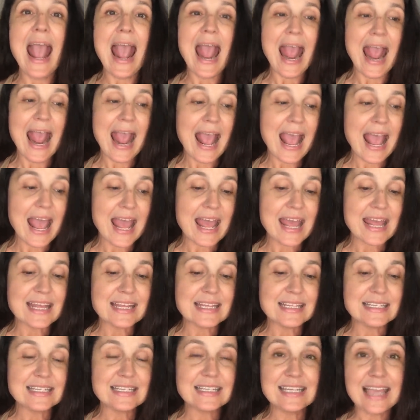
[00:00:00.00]

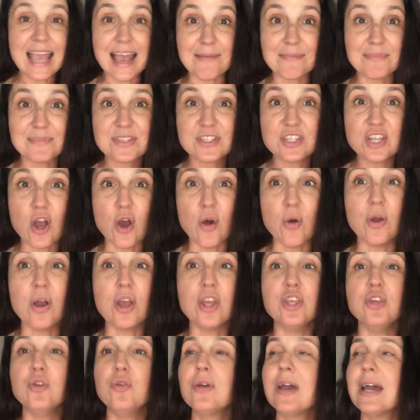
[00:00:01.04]
And yeah, so
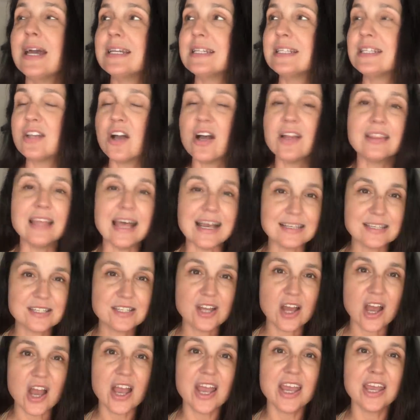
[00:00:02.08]
you guys saw last
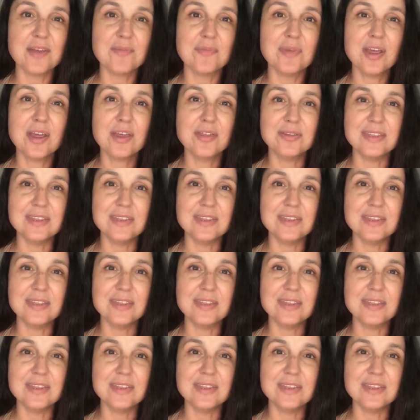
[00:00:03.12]
time